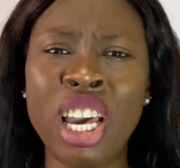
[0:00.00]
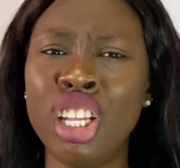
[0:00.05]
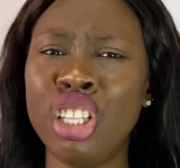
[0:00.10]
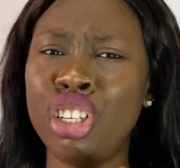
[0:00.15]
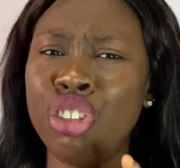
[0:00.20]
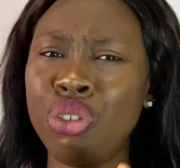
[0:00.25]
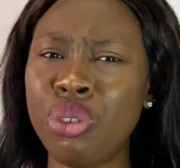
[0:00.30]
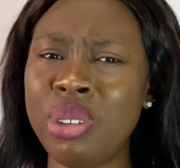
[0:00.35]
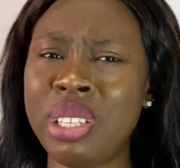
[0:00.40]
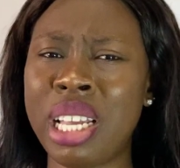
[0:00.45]

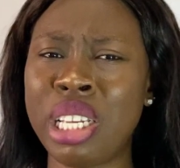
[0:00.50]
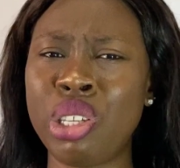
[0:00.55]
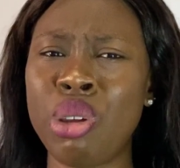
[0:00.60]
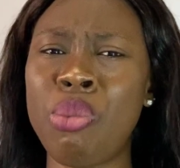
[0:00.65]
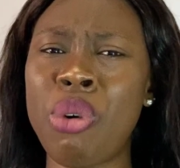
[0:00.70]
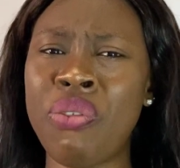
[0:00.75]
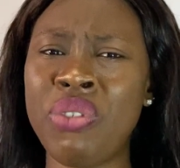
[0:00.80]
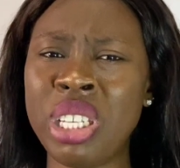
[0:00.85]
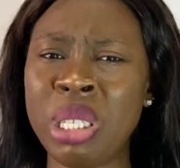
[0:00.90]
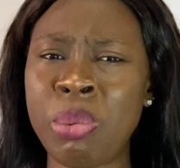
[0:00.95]
The truth is that
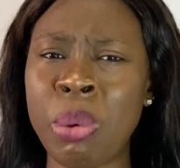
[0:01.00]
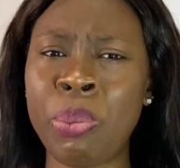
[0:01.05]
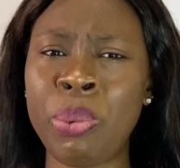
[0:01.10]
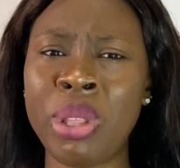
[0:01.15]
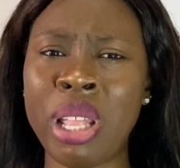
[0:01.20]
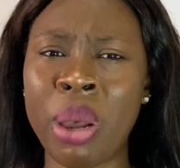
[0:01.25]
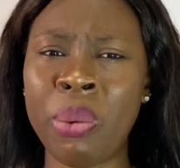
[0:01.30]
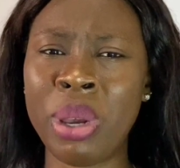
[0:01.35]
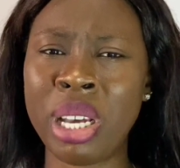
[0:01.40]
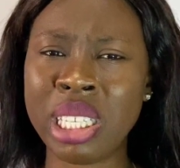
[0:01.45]
some of these people
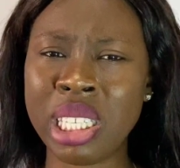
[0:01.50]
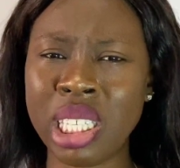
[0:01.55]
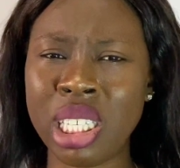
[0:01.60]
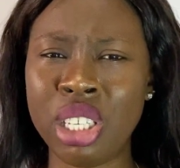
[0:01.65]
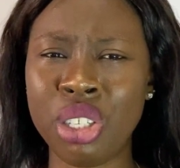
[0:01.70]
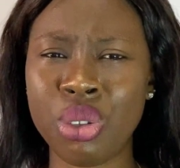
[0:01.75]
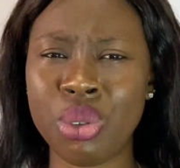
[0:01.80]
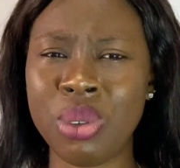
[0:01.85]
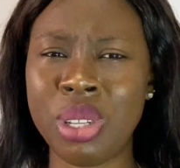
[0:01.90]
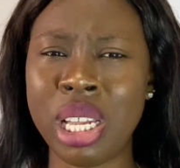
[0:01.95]
that we are
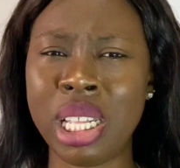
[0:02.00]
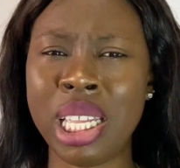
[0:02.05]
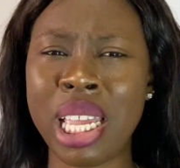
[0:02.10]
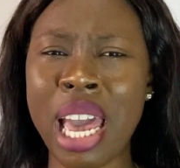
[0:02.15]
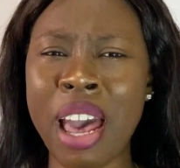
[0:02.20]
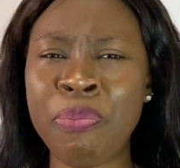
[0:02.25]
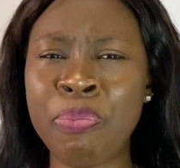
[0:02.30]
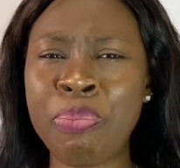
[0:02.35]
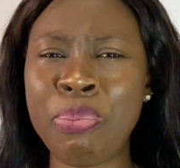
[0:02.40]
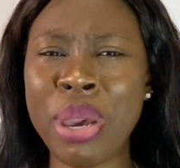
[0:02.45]
seeing today, they
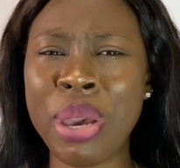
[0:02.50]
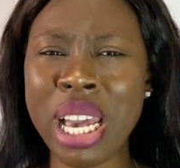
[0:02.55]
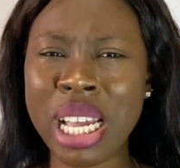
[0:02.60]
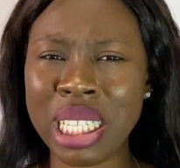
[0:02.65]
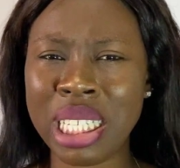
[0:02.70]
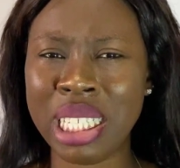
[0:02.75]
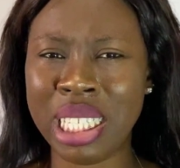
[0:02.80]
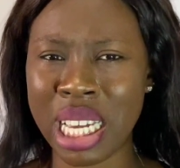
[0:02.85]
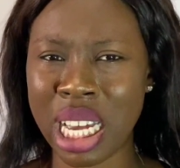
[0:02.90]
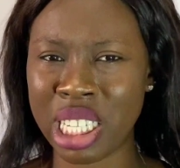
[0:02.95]
have
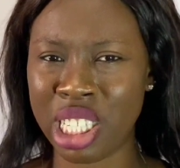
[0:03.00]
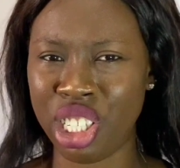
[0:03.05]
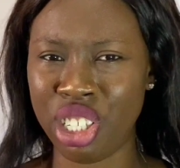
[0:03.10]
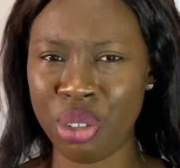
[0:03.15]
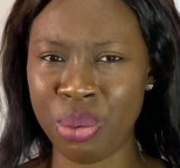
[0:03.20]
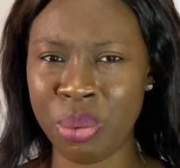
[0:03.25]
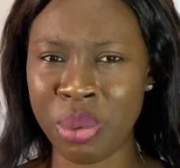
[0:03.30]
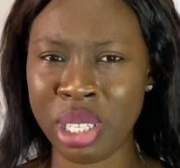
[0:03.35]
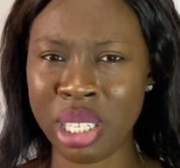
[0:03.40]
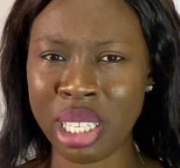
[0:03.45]
paid their
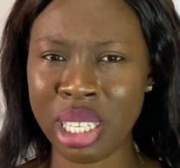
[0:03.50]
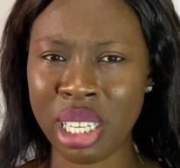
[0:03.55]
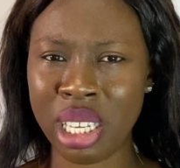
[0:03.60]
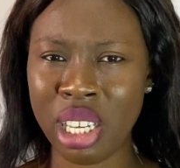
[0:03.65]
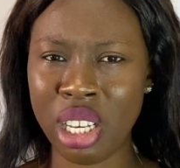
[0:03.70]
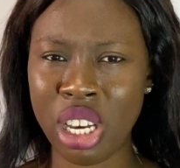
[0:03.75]
dues.